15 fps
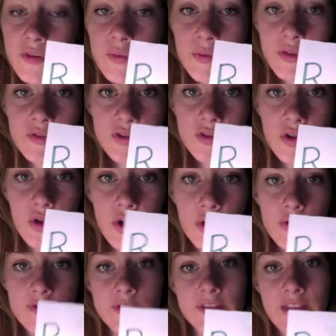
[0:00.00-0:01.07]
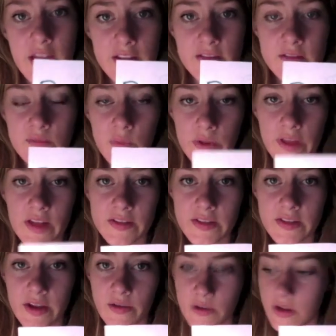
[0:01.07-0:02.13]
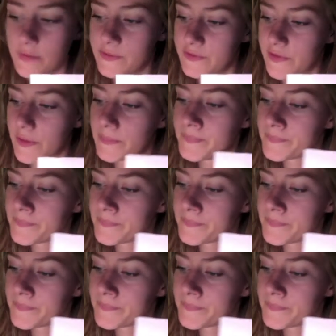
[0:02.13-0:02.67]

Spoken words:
when those close, that's where that sound comes from.